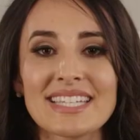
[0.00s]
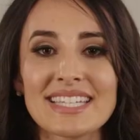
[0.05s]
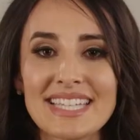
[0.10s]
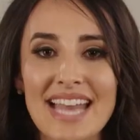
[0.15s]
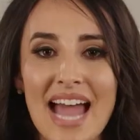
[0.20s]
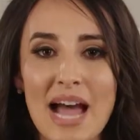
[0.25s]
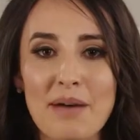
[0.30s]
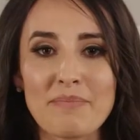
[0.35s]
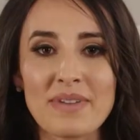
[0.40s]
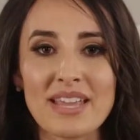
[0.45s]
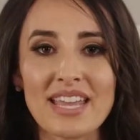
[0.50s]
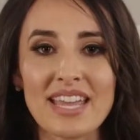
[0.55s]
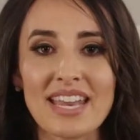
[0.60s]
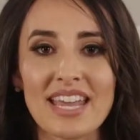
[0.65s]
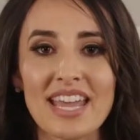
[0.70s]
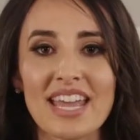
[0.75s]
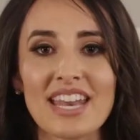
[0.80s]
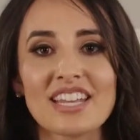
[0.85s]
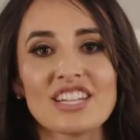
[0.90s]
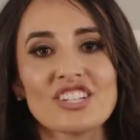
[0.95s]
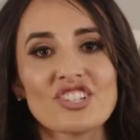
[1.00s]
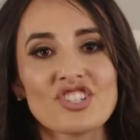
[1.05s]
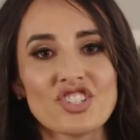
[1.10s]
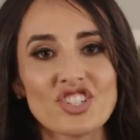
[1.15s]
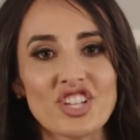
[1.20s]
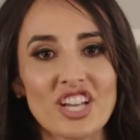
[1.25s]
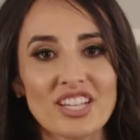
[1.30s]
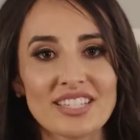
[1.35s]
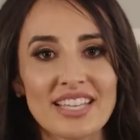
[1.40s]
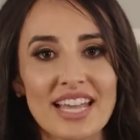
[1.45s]
snapping it in
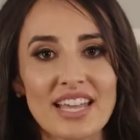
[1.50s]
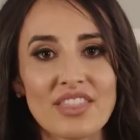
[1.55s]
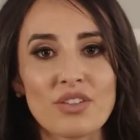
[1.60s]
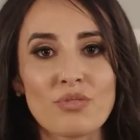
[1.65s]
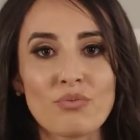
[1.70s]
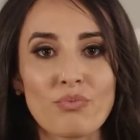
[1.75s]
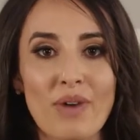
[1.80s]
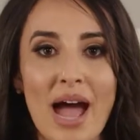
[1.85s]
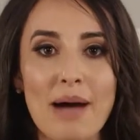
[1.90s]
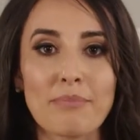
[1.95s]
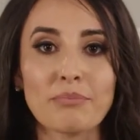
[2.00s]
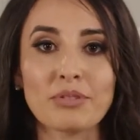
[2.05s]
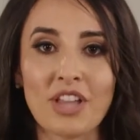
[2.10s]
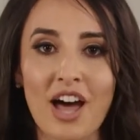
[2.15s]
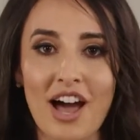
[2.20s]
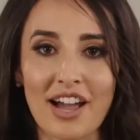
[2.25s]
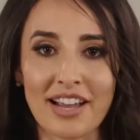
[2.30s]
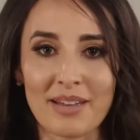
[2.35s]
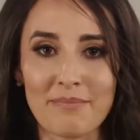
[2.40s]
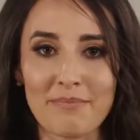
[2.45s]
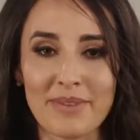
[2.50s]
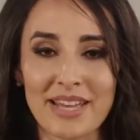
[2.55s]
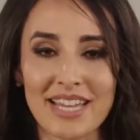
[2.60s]
just like the wrap locket